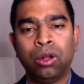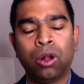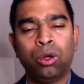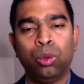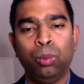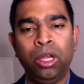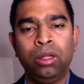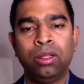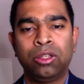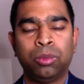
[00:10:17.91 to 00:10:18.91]
in order to
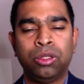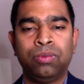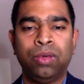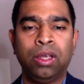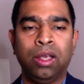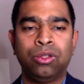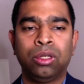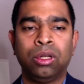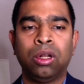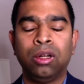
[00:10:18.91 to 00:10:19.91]
meet the
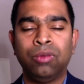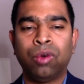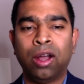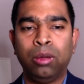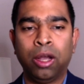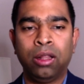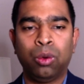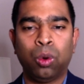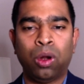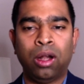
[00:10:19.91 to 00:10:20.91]
specification defined by
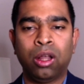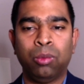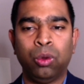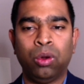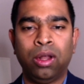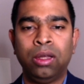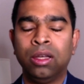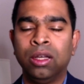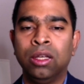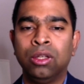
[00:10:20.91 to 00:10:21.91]
the ORAN community.